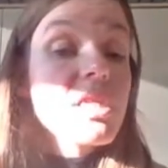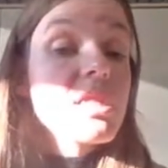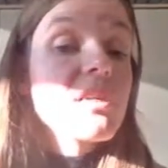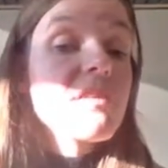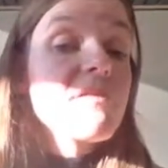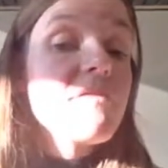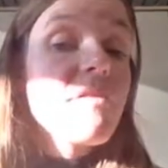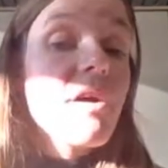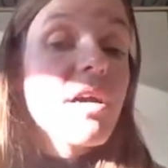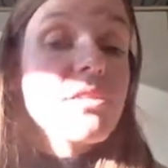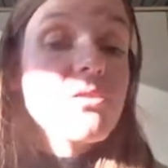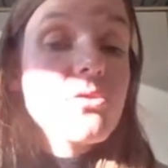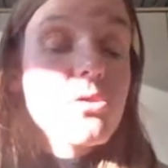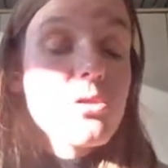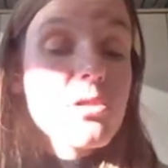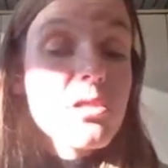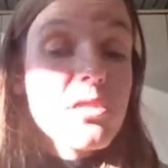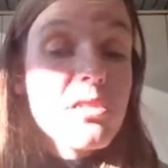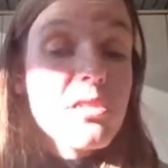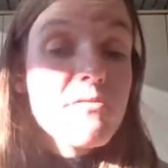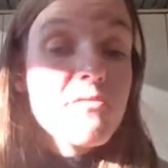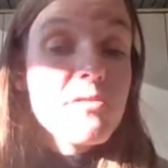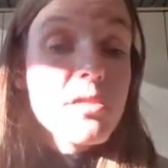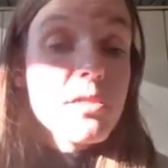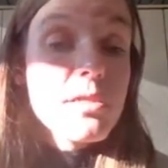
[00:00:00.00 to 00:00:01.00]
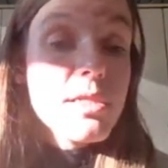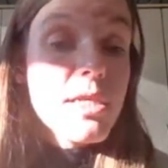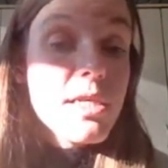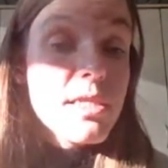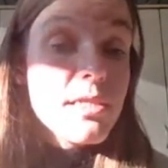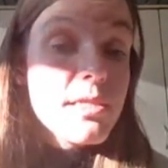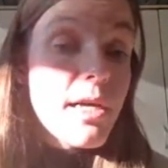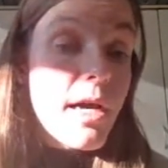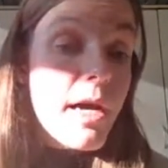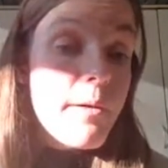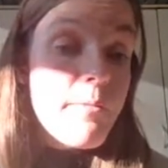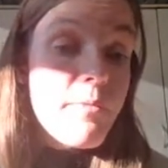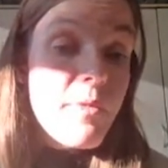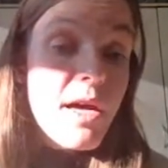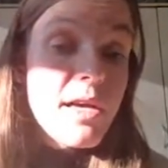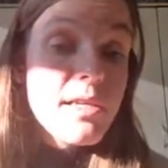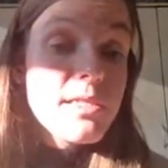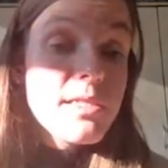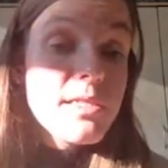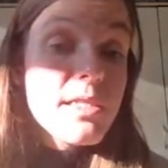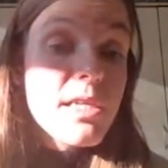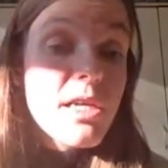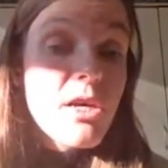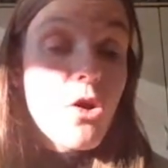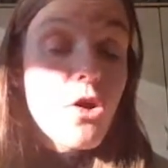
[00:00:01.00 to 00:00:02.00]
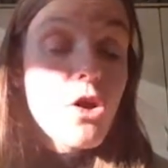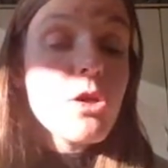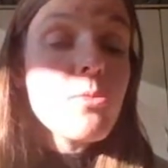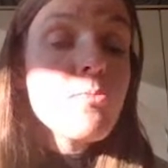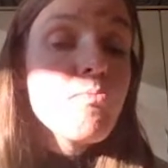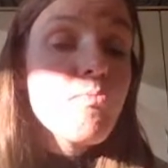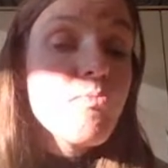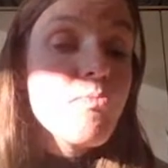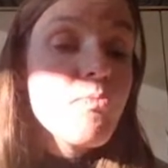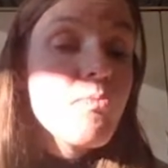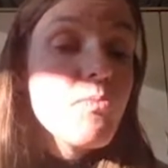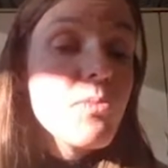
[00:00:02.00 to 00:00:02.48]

fine to leave the data as they are,